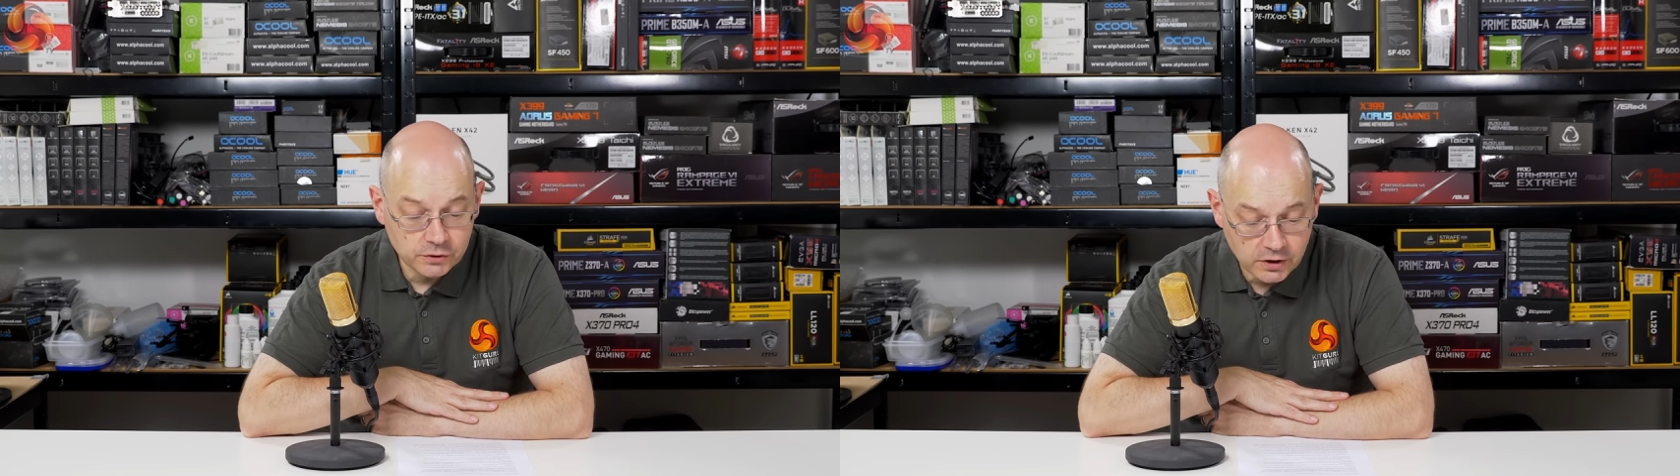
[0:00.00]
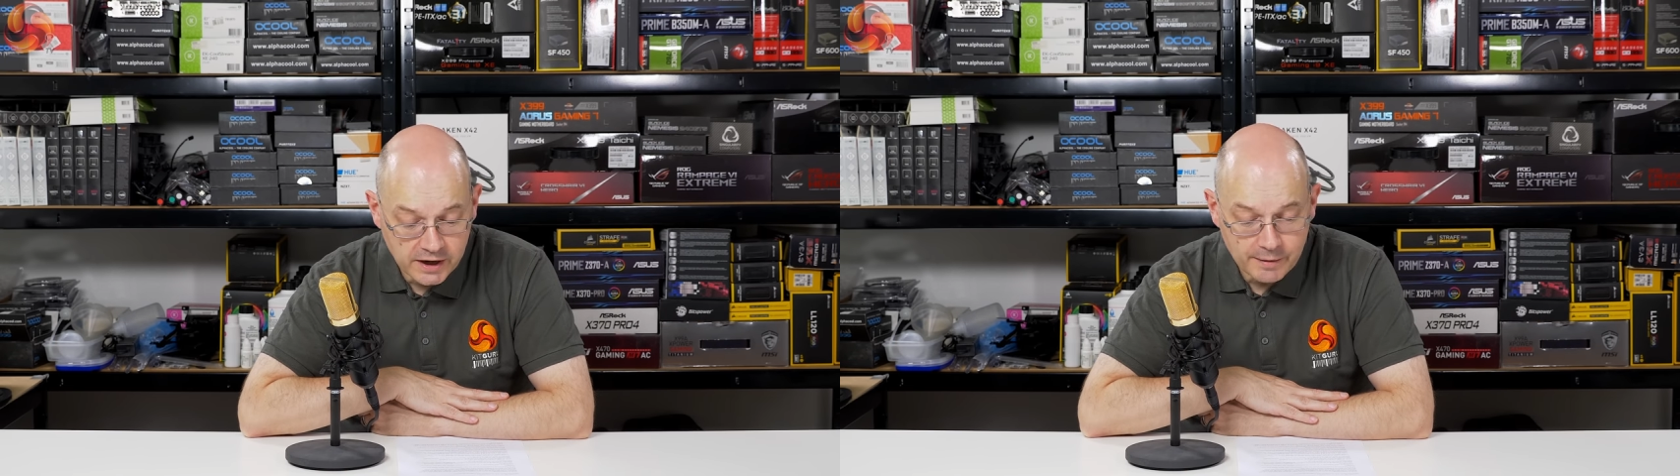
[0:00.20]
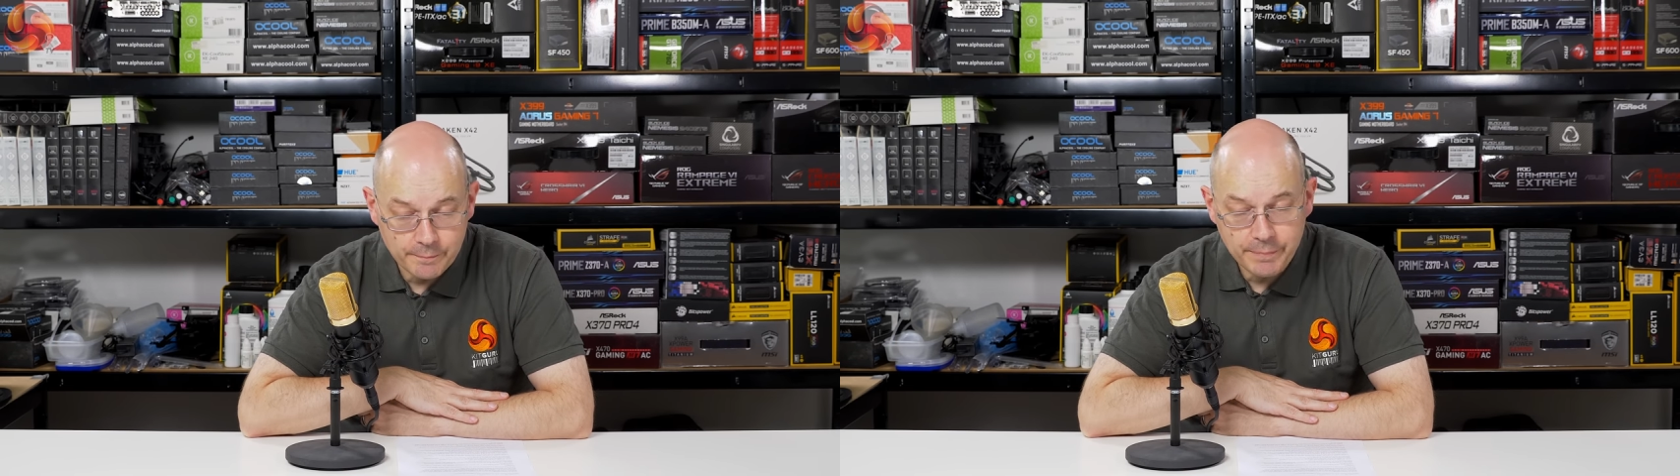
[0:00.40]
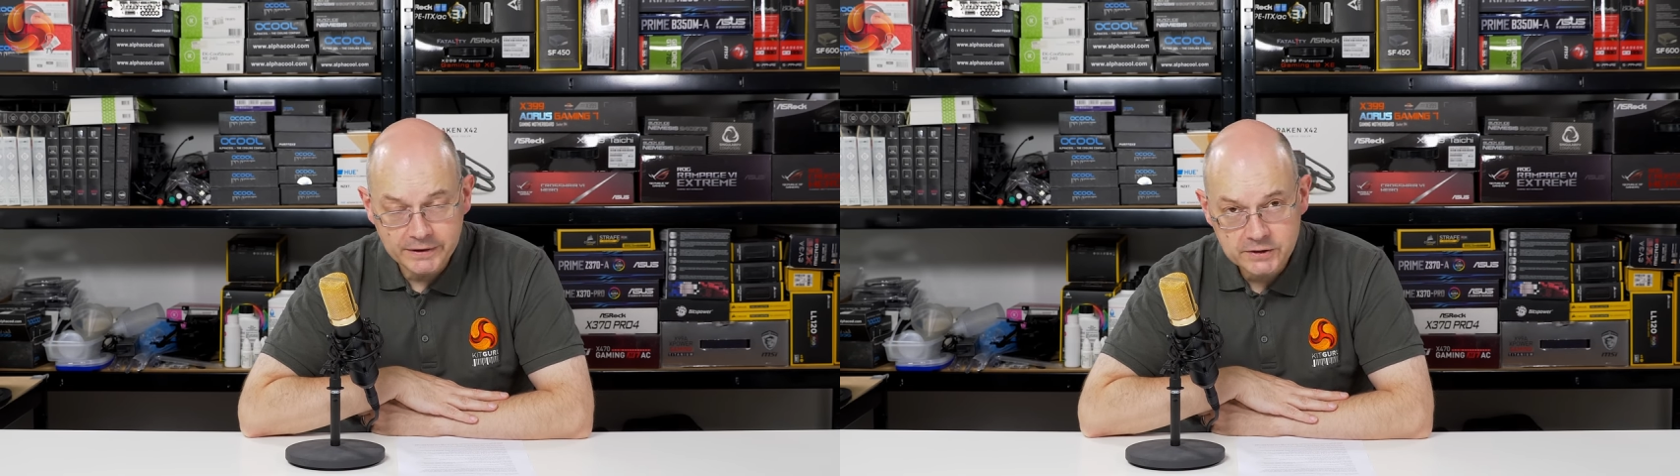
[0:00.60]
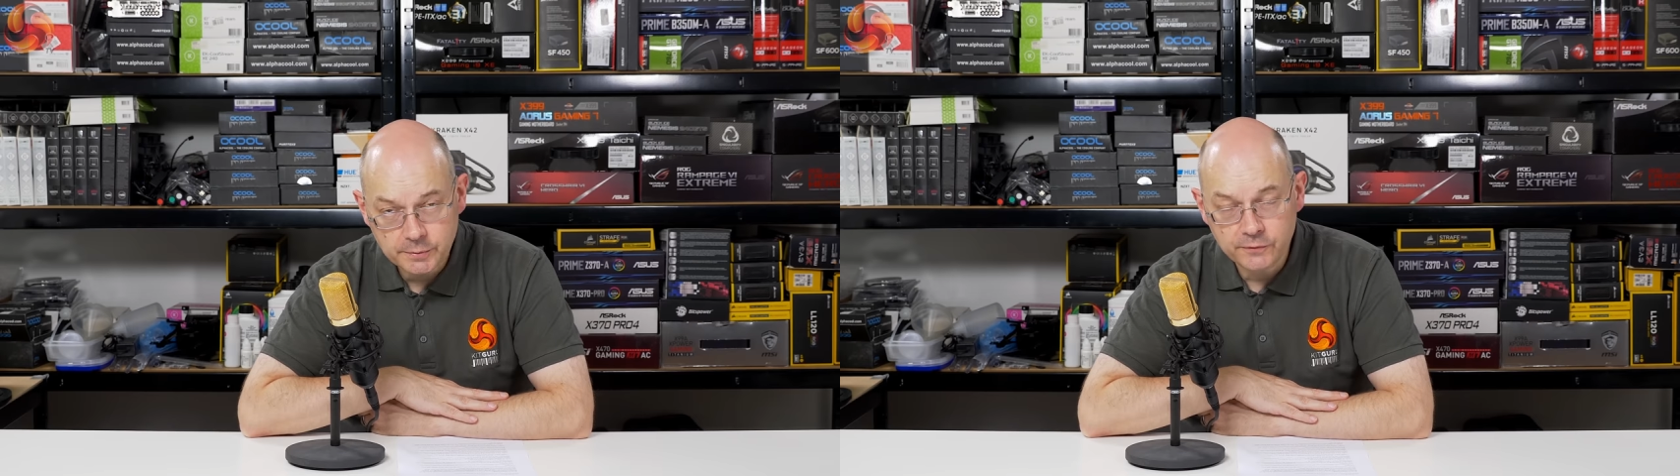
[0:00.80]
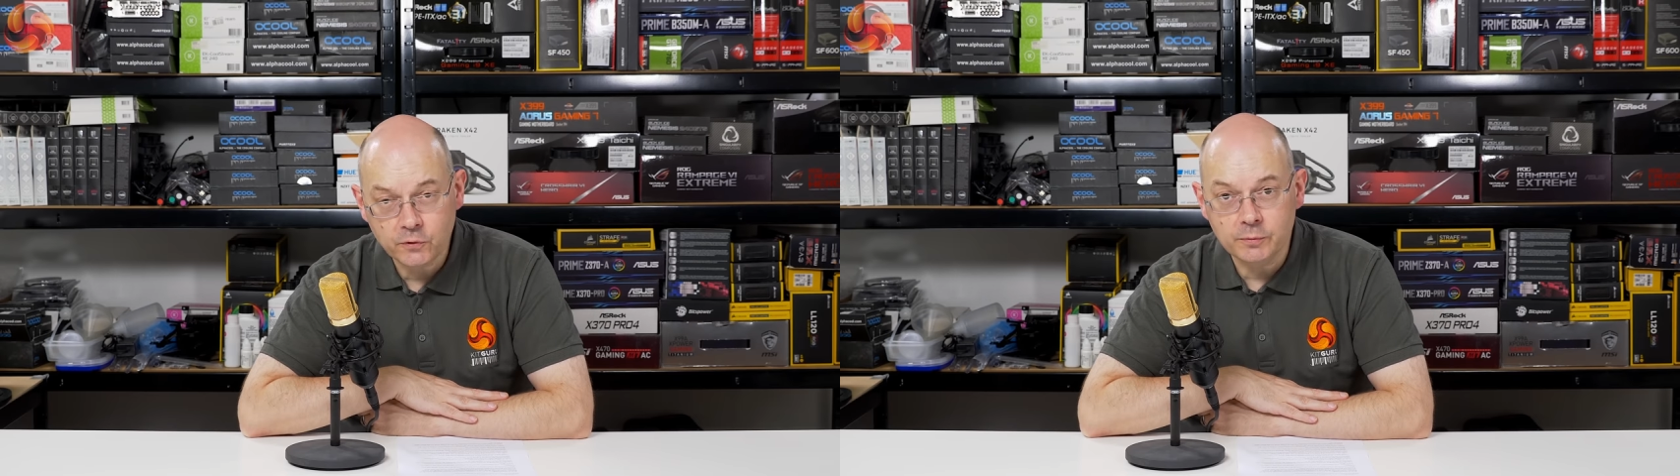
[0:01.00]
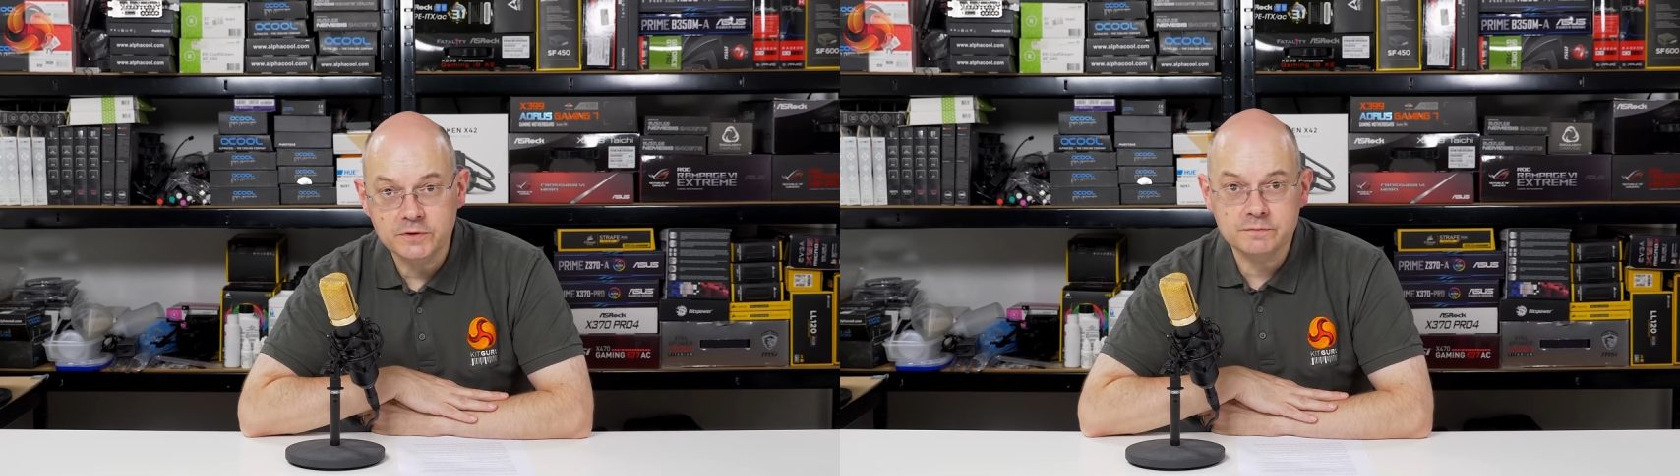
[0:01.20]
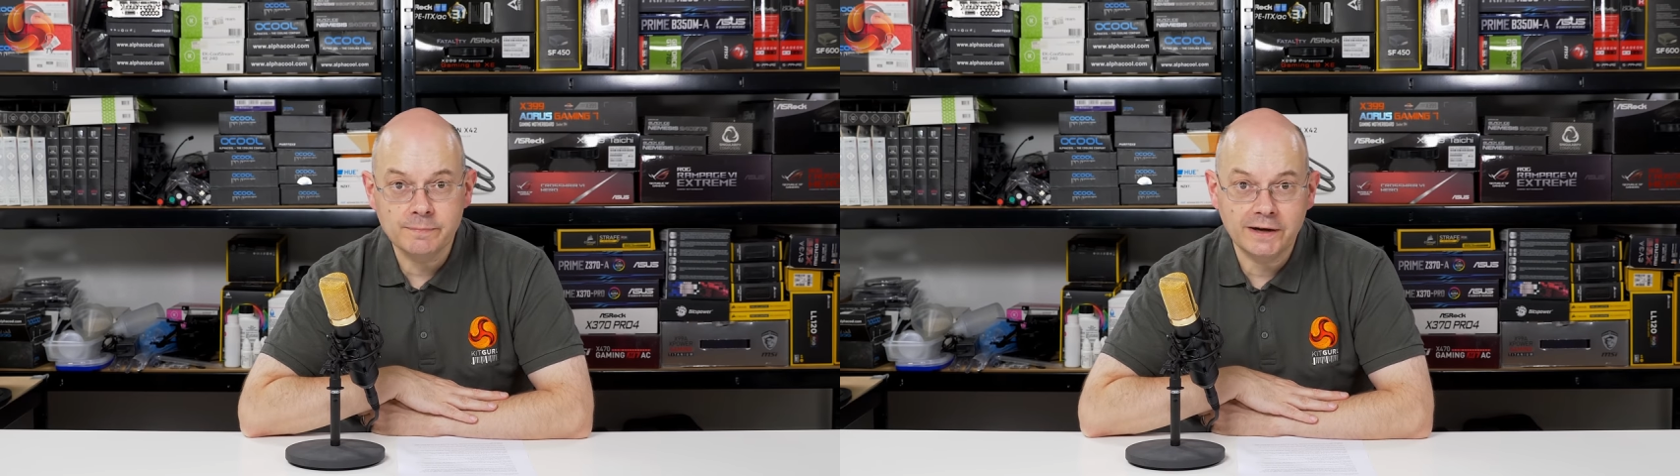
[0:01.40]
you could get better
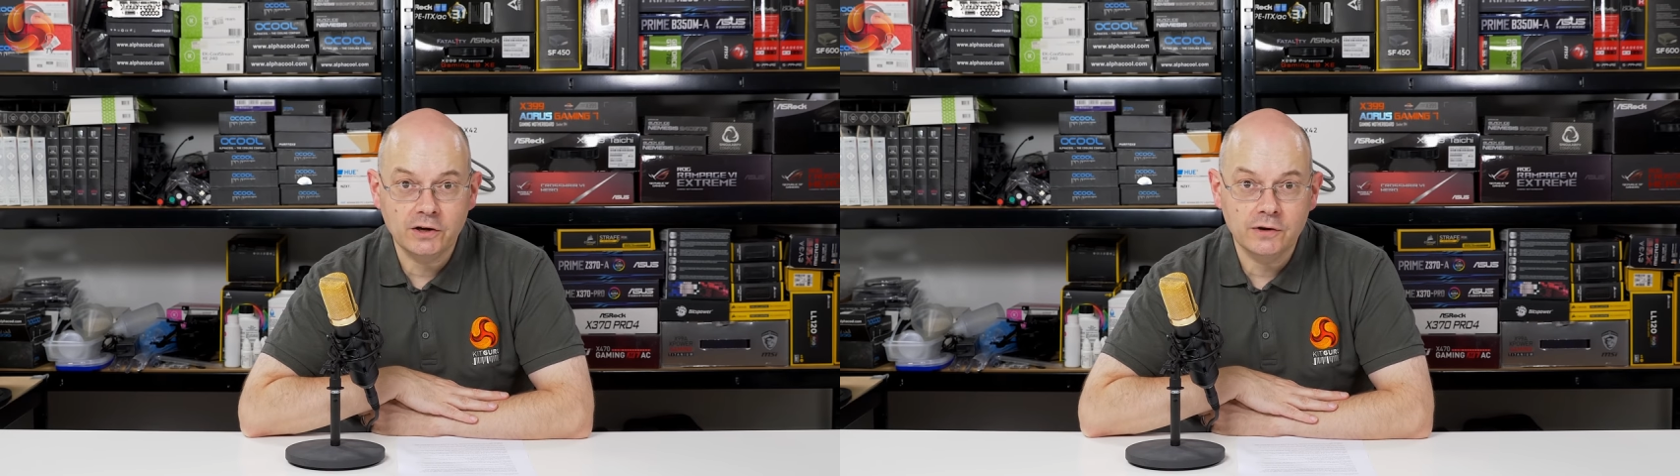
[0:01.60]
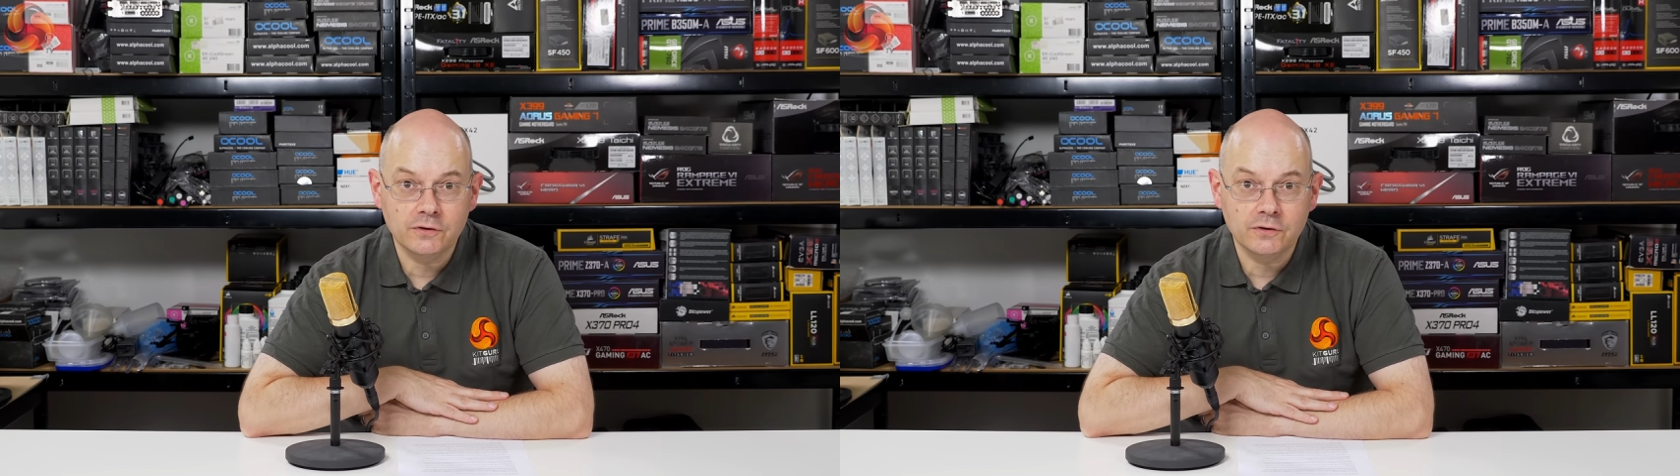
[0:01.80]
performance manually